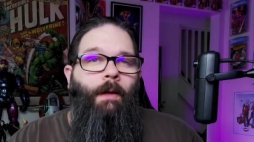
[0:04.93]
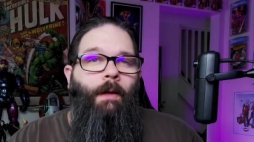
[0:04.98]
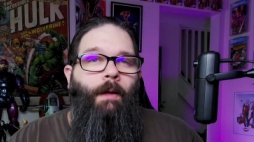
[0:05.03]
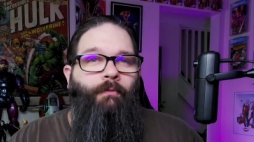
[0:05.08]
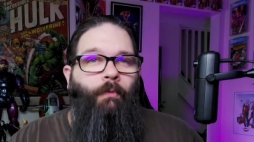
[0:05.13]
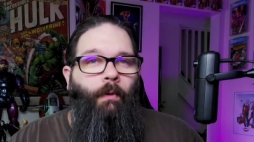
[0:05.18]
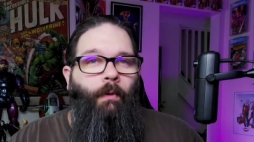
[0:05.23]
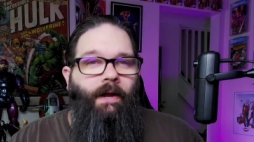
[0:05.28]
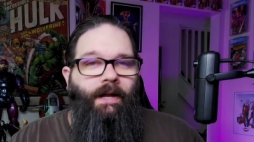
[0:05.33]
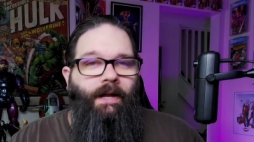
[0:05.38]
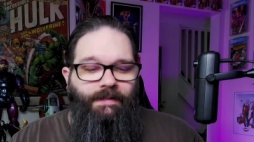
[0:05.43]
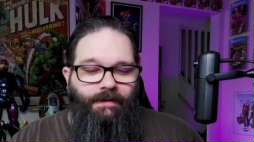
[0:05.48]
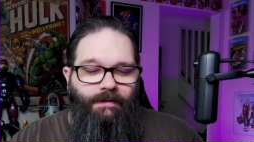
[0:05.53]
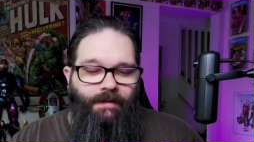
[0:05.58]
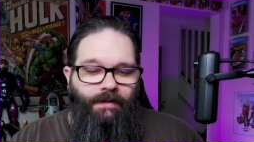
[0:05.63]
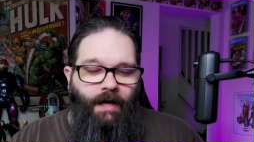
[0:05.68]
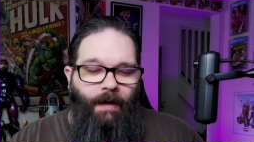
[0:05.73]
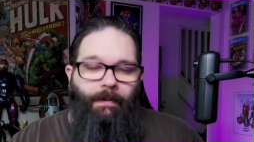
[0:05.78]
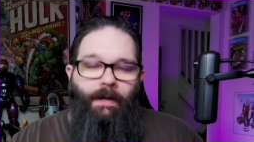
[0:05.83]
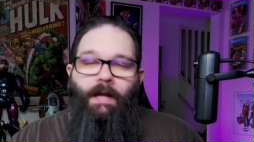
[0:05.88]
Before I get to the
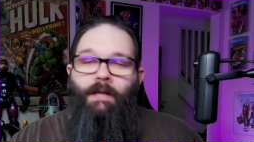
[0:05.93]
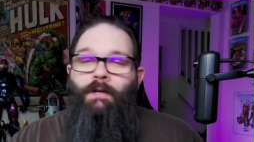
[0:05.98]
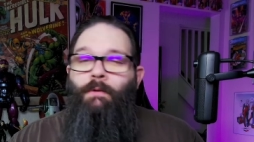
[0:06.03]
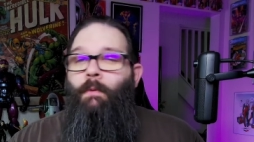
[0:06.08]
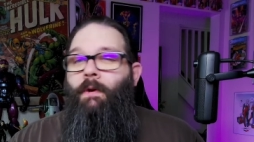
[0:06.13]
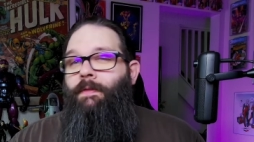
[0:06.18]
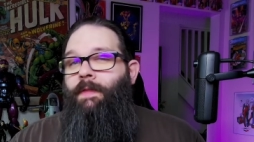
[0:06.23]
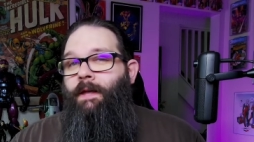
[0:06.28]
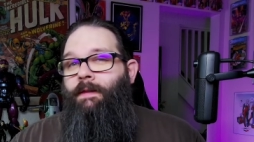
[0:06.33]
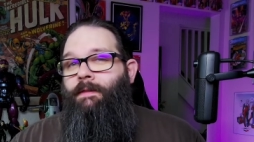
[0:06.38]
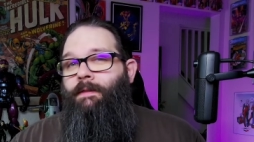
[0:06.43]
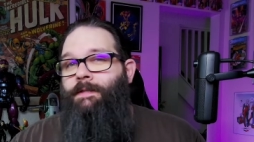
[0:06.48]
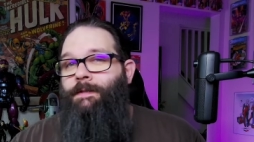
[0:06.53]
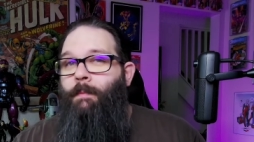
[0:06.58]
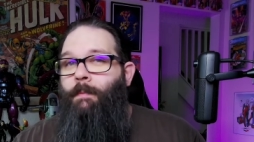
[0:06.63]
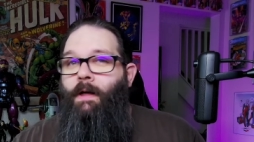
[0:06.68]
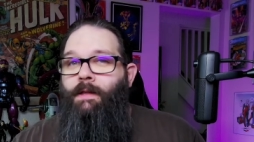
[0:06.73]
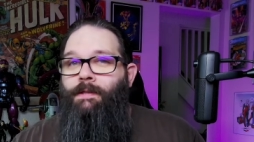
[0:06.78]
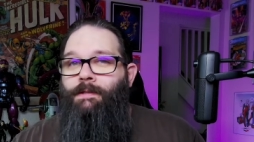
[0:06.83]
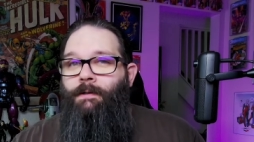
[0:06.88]
topic, I do want to thank the
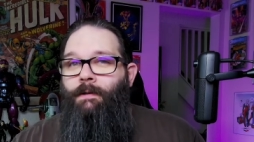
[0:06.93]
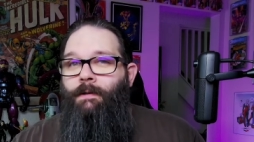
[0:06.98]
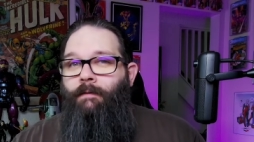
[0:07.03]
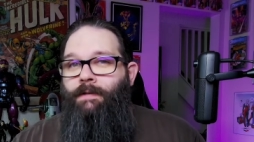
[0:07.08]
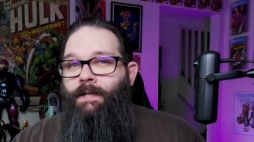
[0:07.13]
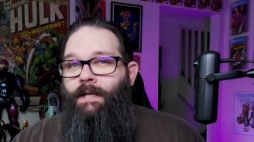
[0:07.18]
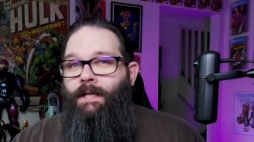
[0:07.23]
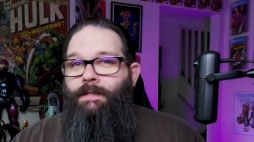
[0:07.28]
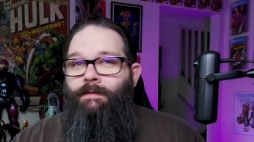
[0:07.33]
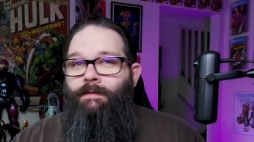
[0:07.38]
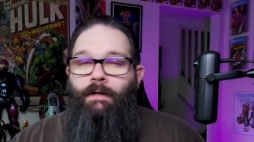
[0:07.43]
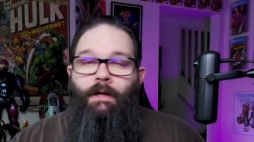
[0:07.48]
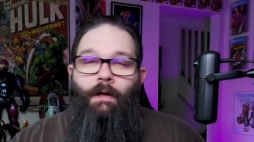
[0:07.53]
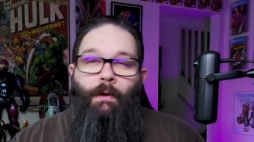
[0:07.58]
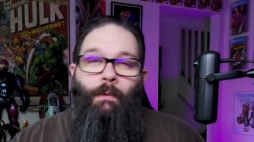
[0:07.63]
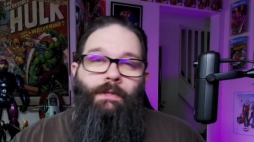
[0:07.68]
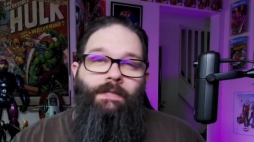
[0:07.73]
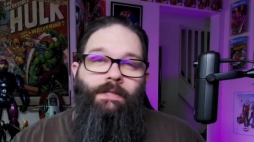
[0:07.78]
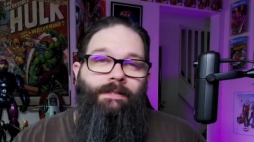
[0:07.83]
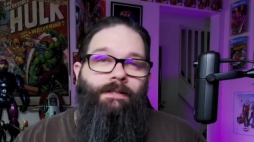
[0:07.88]
sponsor of today's
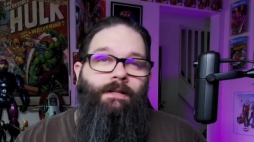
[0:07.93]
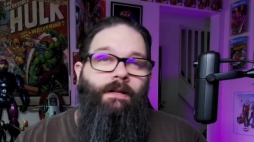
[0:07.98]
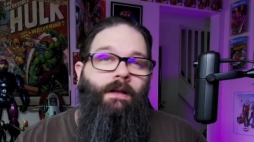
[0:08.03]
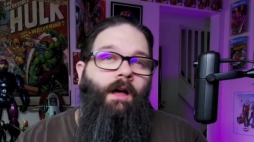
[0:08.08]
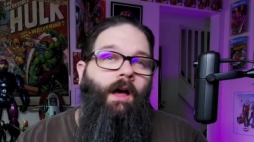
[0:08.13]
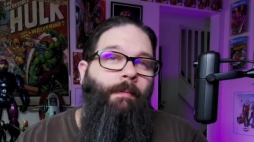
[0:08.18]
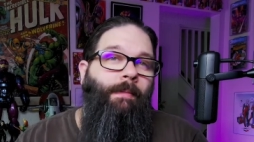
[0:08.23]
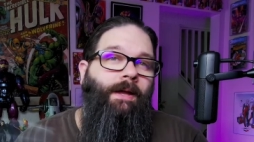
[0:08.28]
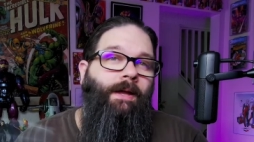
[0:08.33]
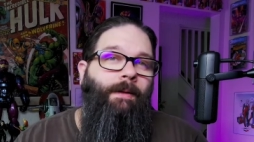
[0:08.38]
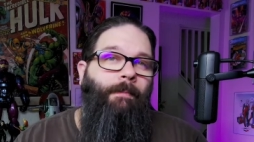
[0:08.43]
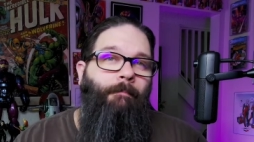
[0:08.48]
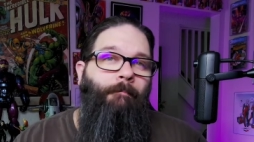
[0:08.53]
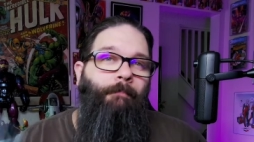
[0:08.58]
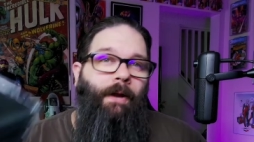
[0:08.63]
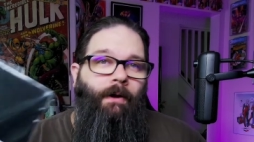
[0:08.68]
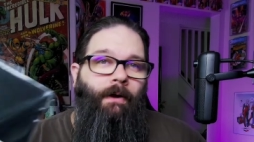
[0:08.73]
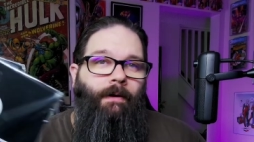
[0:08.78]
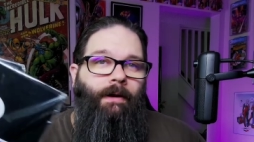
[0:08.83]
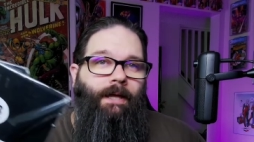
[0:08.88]
video, which is Comic
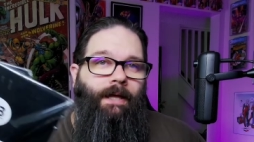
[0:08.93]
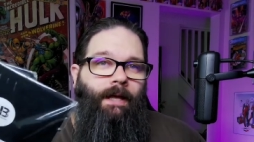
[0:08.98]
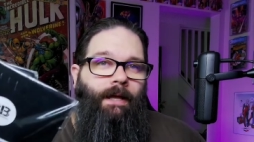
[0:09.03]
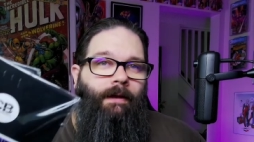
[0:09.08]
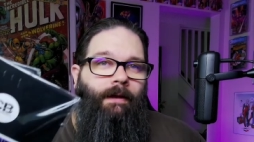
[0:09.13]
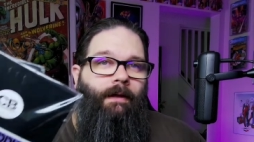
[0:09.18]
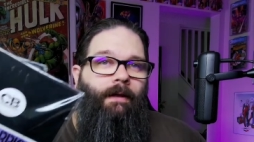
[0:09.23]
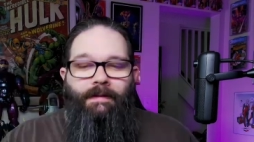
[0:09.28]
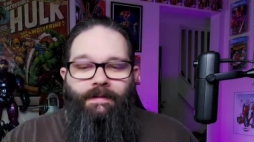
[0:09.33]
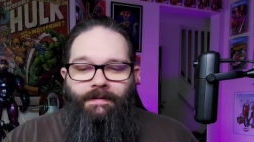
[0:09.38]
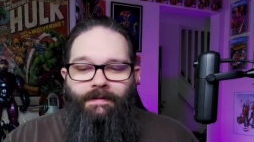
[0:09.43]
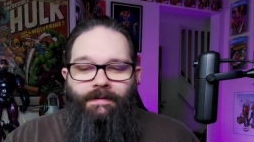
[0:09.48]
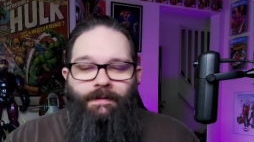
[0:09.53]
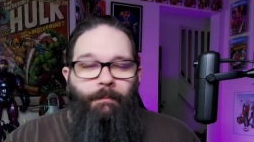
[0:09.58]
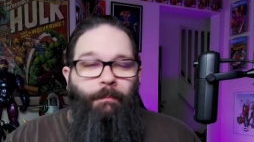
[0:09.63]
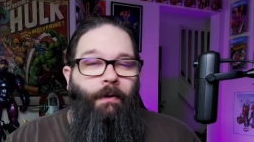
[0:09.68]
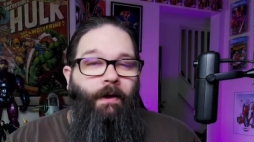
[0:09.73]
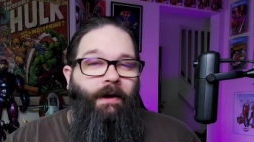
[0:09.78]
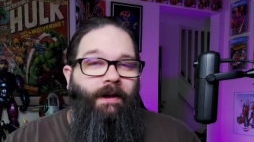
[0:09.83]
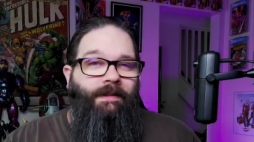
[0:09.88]
Barricade. This is a
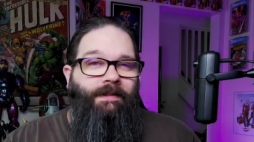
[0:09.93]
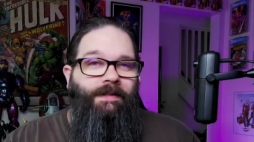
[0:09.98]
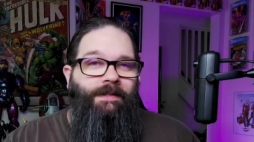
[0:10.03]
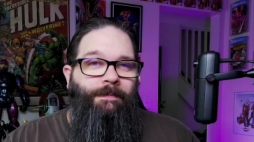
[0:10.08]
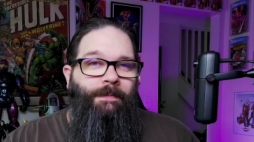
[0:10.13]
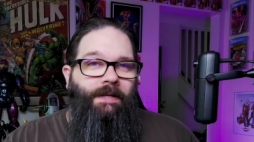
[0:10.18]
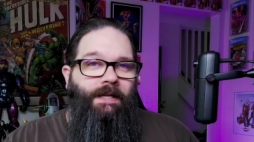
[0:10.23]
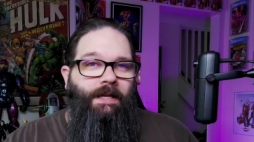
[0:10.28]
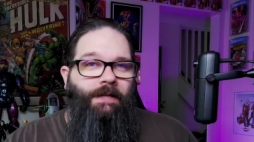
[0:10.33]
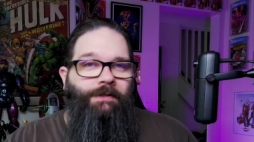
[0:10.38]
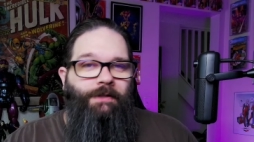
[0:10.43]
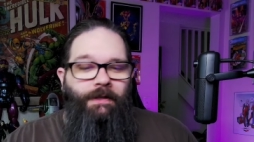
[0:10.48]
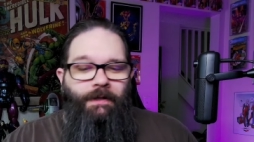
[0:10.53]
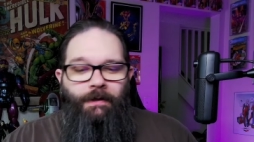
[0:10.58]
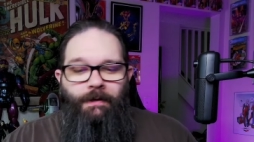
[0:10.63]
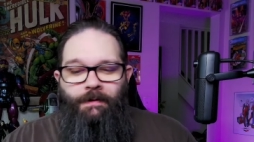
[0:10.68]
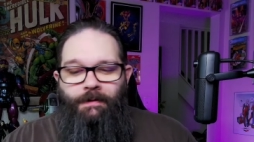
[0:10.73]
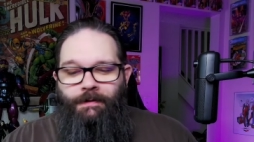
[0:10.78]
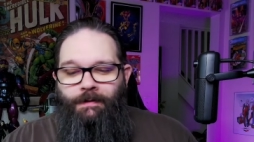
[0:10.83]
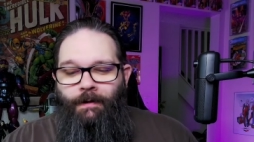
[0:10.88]
product that has been
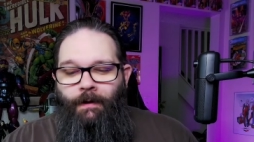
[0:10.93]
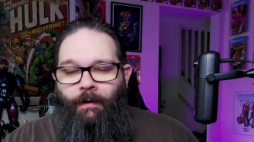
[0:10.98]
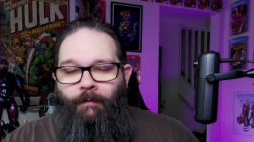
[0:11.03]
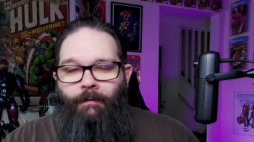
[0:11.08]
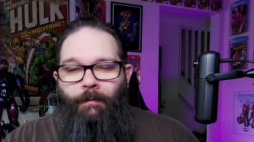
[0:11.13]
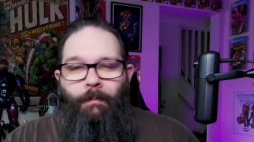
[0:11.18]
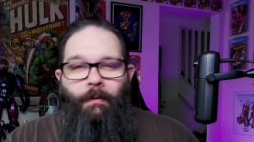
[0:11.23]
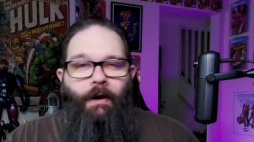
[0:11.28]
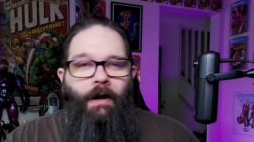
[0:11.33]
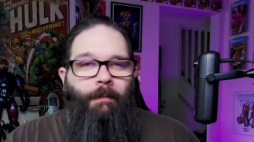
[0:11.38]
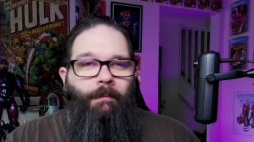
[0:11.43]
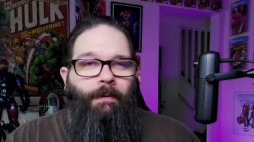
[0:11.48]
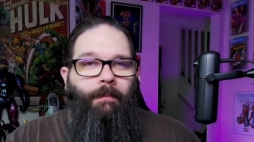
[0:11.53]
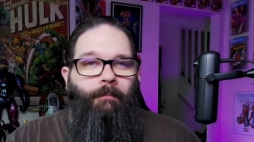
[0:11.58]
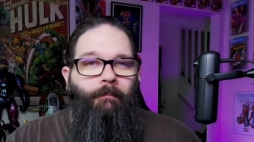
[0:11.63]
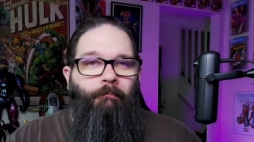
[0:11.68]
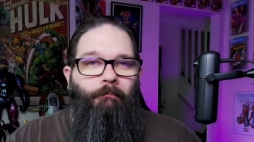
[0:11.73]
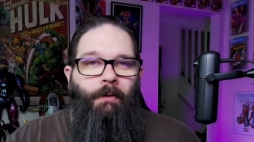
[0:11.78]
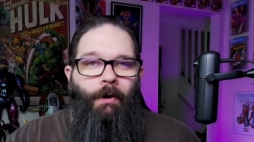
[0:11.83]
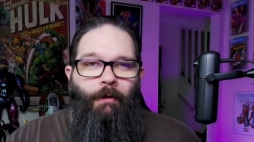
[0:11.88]
engineered to solve a
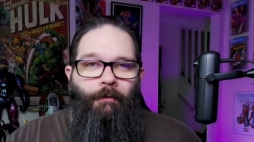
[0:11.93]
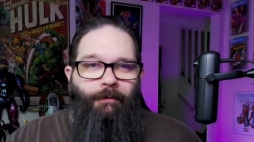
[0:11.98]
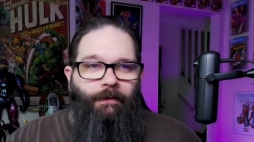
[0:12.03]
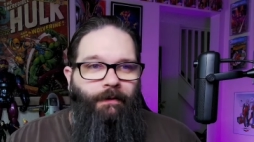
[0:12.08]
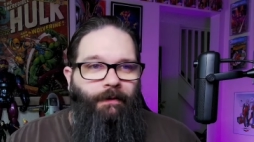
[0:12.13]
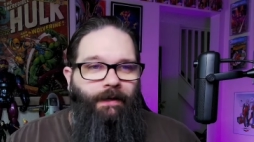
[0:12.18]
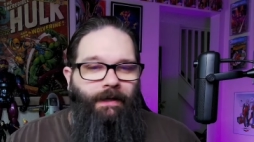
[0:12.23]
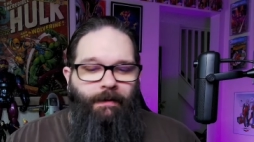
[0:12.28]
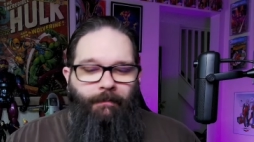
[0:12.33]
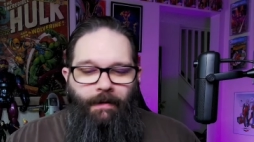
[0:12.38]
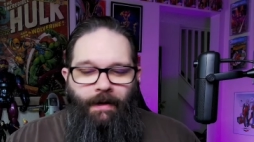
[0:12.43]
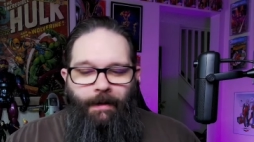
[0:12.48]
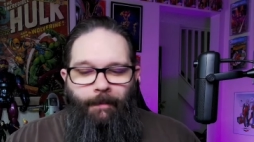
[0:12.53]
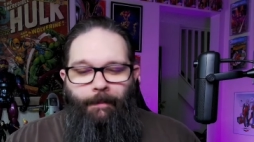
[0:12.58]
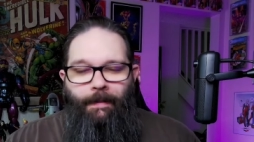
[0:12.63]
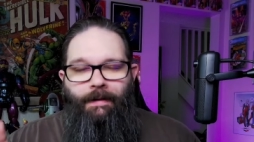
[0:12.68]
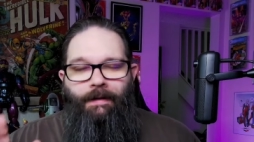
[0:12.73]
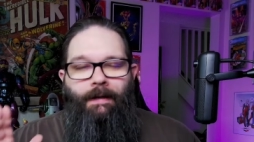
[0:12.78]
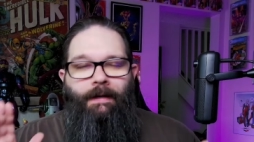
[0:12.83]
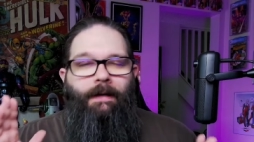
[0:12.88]
problem perfectly, in my
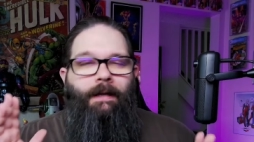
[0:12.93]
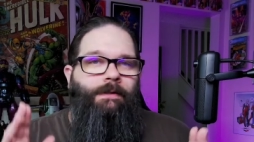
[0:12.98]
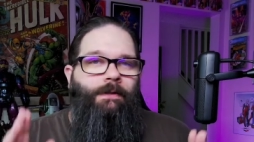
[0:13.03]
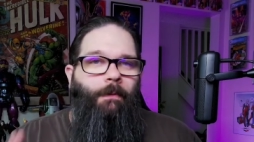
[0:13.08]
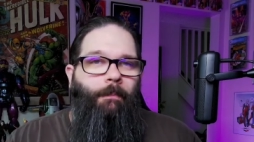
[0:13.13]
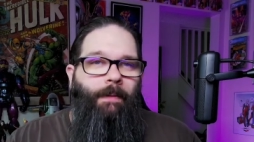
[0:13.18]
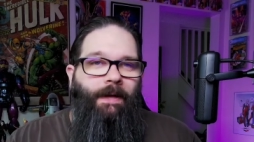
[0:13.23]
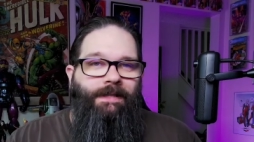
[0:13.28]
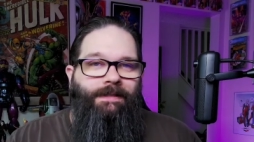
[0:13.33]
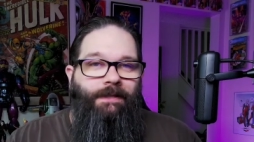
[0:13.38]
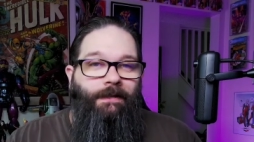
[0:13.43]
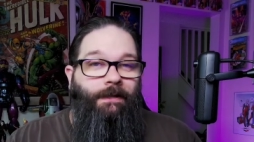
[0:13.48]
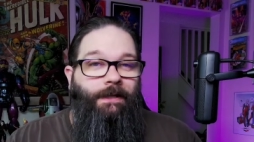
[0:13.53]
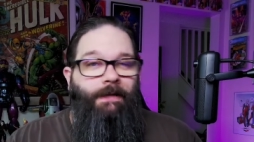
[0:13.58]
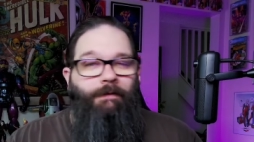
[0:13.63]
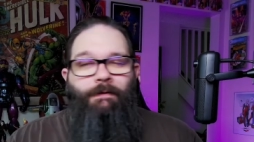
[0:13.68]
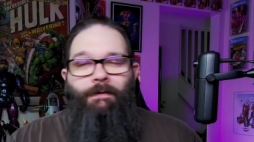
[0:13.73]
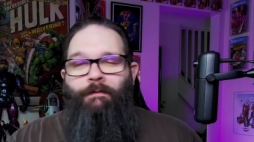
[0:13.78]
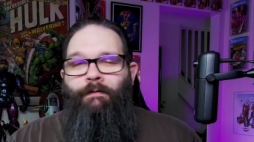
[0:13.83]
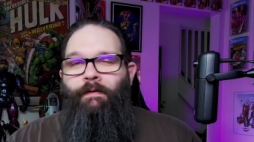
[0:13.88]
opinion. So
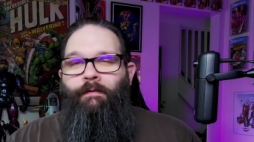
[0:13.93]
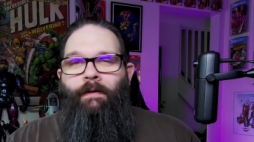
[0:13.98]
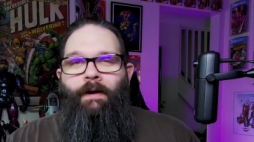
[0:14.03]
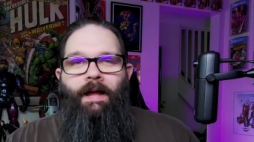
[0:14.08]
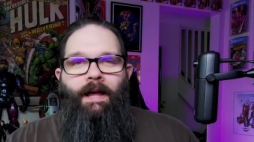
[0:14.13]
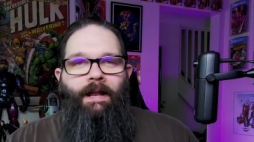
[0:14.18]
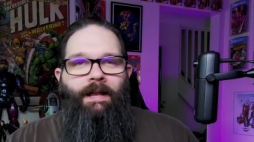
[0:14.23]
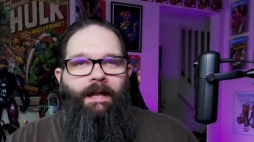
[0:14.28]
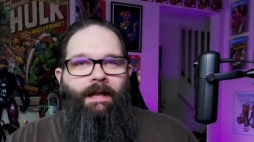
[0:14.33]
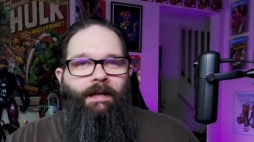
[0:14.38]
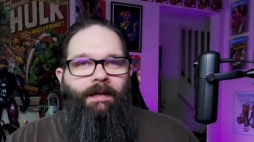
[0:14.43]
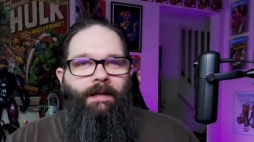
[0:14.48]
basically, if you've ever had a,